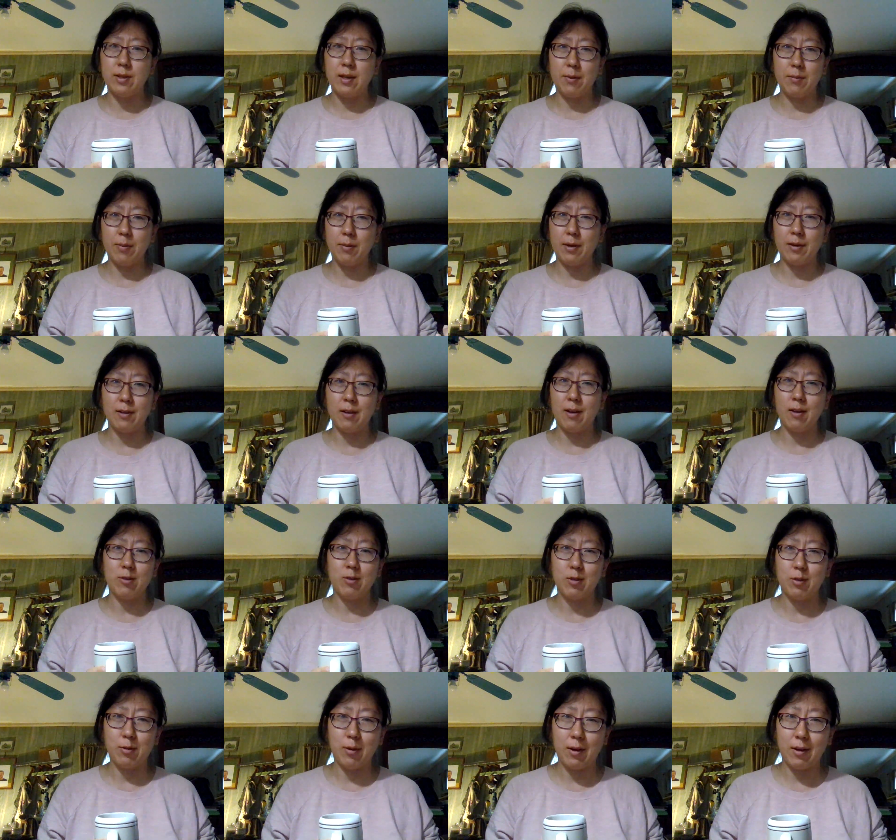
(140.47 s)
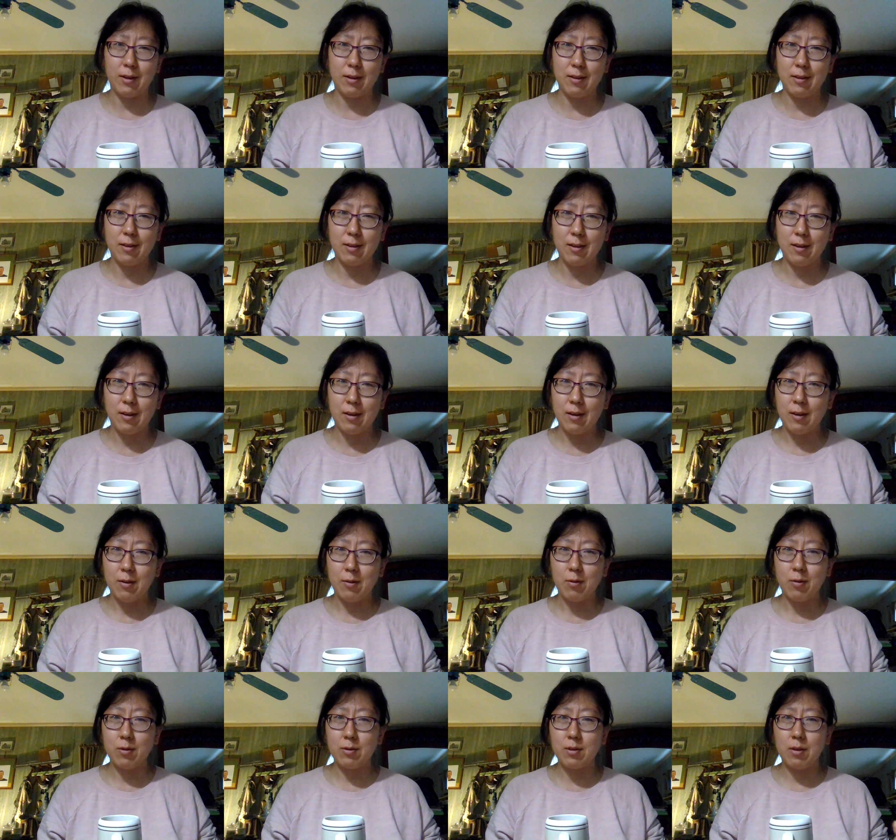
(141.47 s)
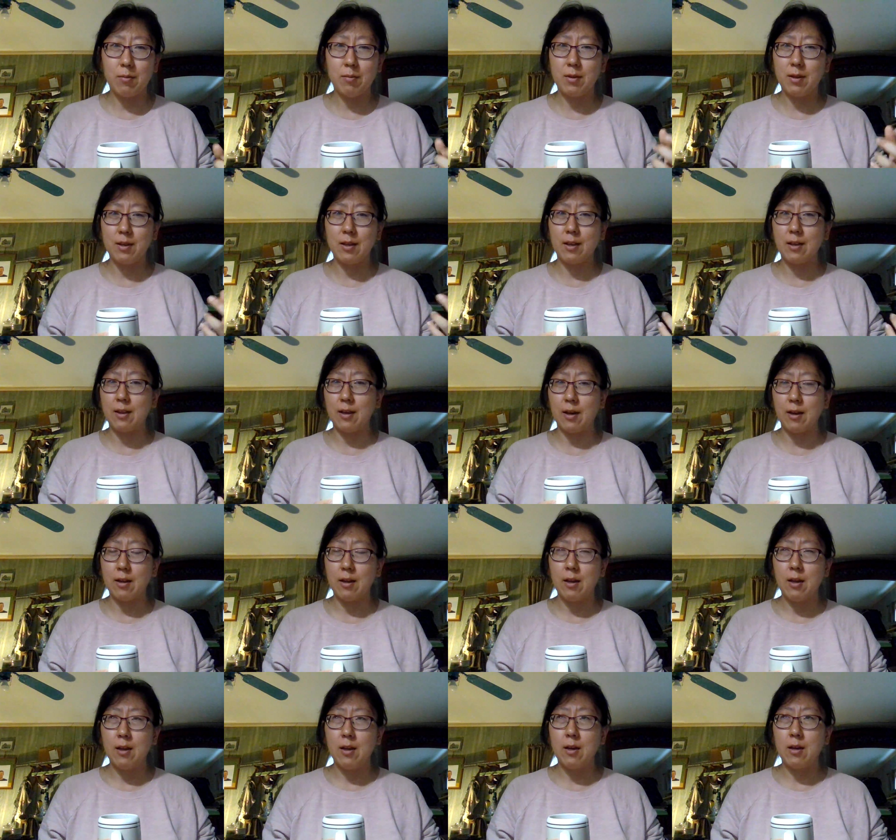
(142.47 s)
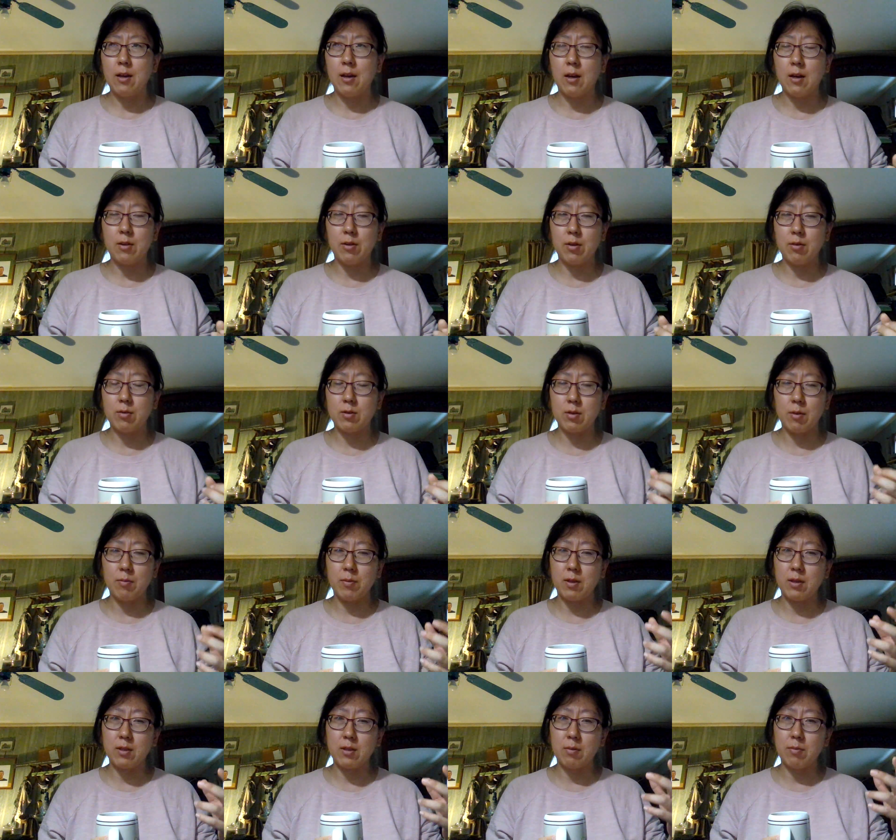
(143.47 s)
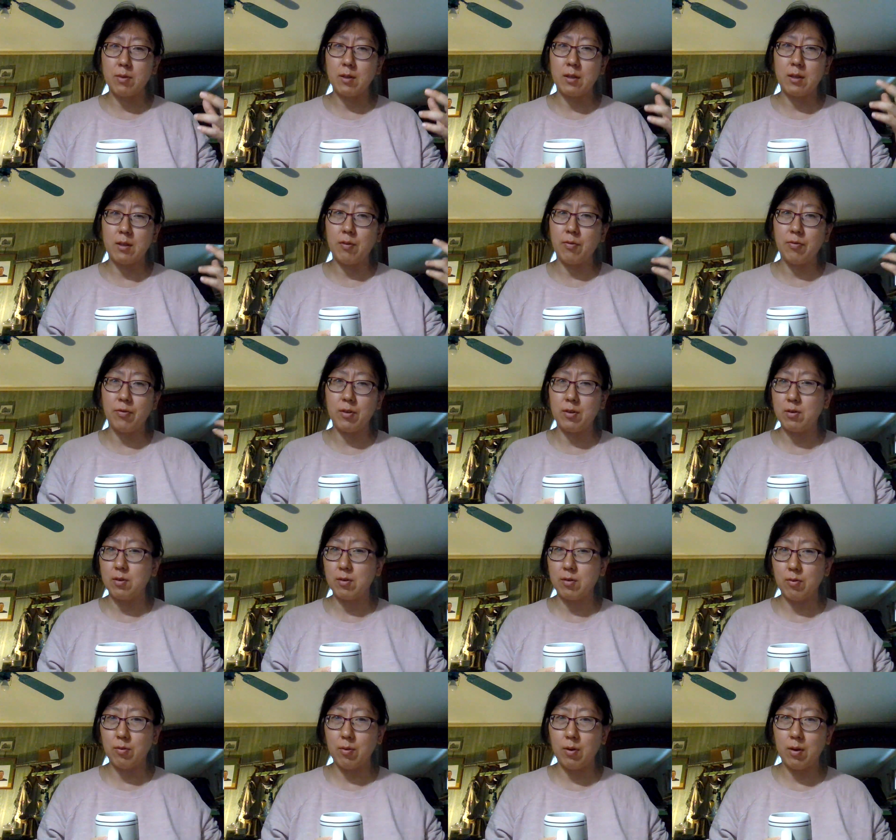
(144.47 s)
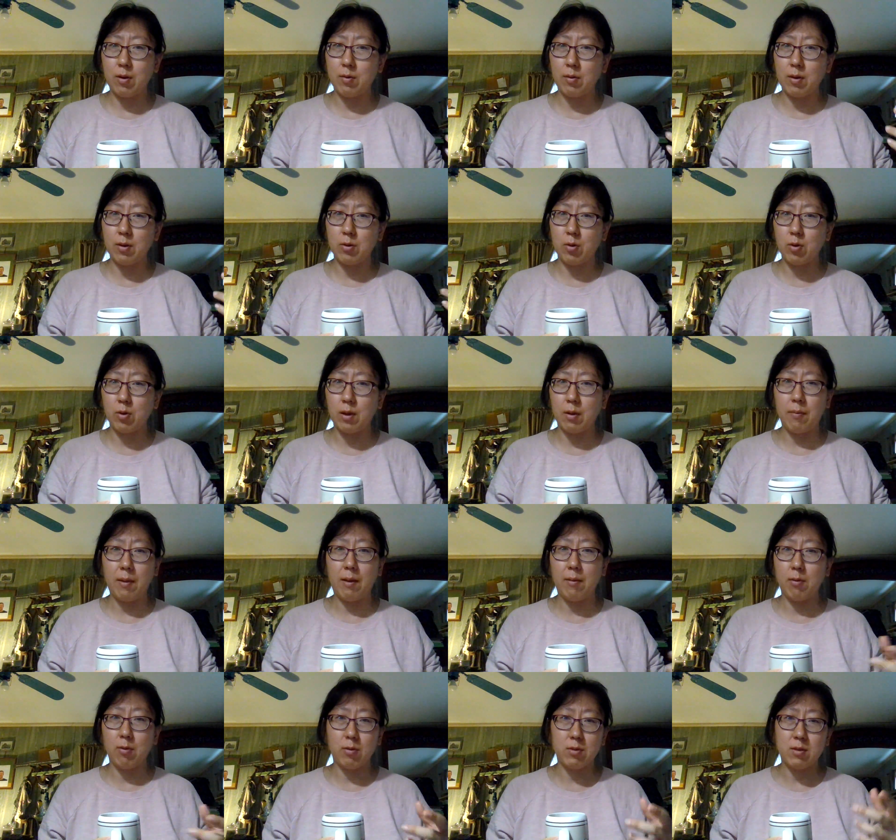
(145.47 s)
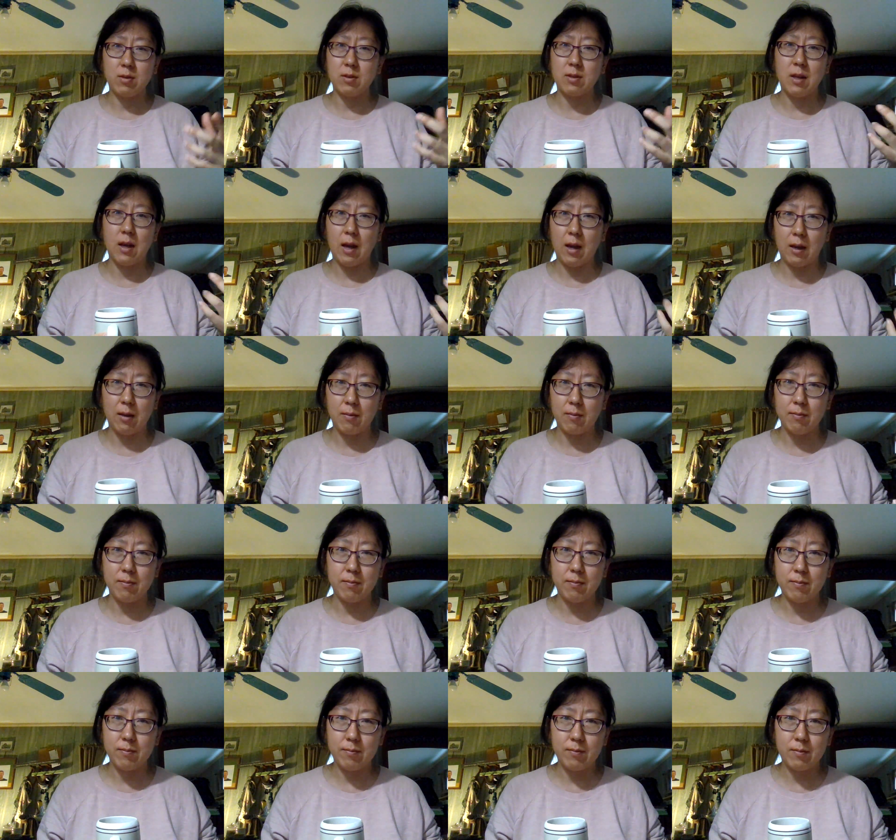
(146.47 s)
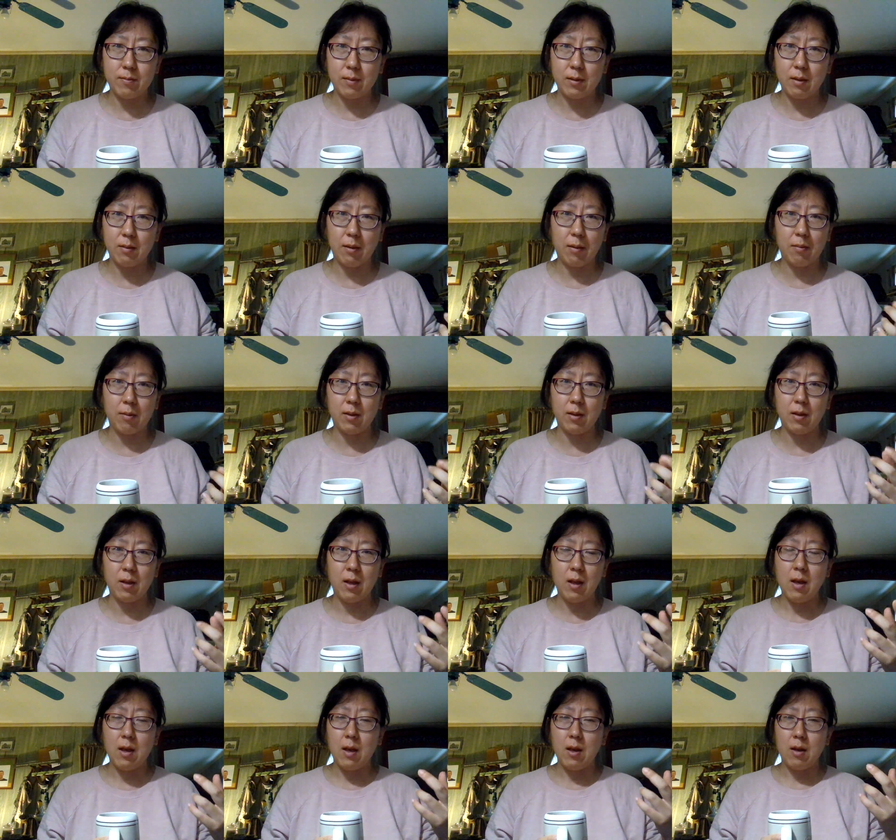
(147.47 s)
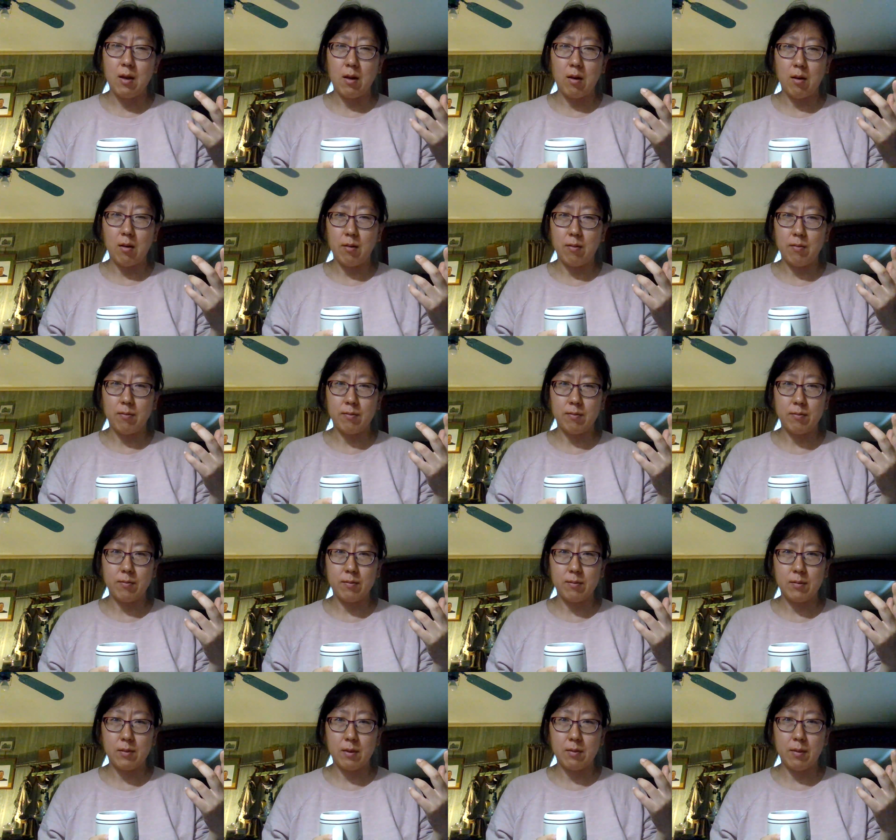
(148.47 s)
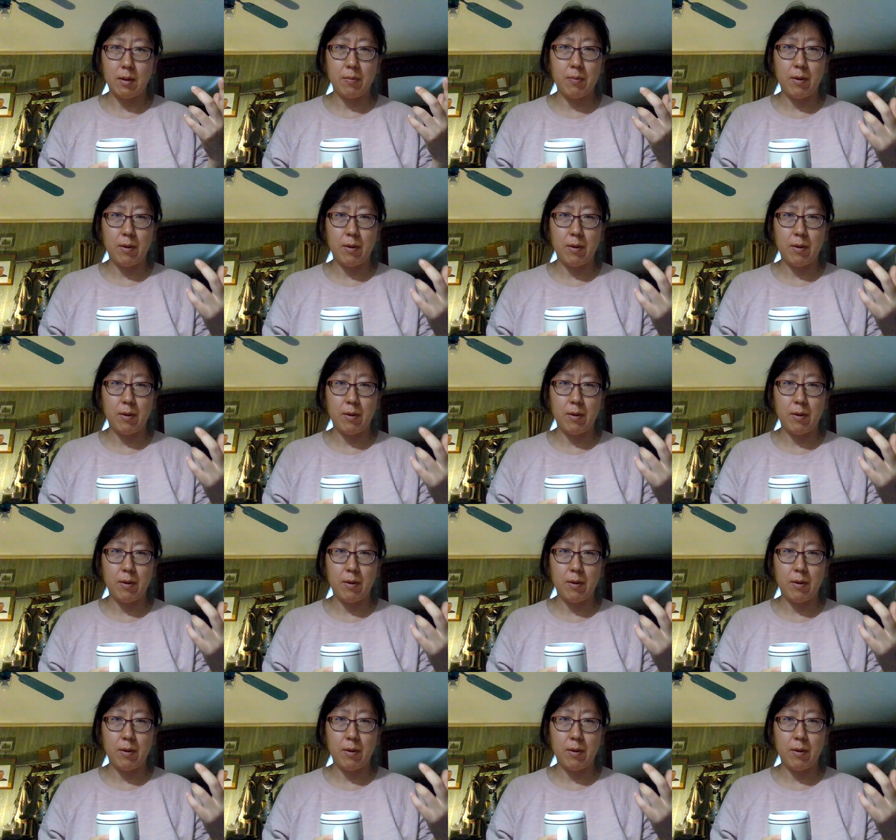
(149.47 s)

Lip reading: laundry right, or something like that. I thought it was something different. Where I already told them maybe it wasn't time. Maybe my